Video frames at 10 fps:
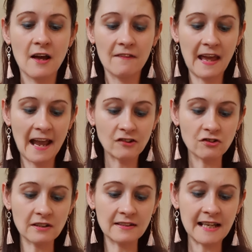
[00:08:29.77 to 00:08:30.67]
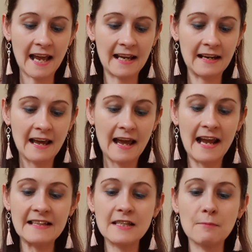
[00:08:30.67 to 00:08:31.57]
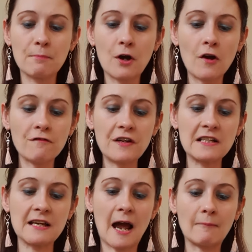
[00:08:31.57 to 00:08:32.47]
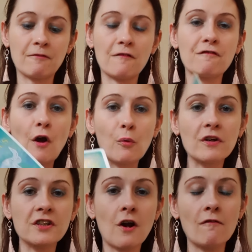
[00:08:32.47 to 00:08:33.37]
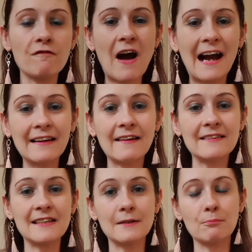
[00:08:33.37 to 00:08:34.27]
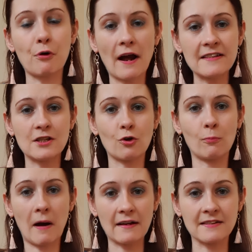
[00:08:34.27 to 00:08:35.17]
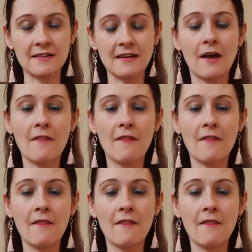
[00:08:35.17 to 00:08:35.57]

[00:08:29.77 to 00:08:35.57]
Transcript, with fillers: The angels are saying it's the perfect time for focusing on finances and practical matters,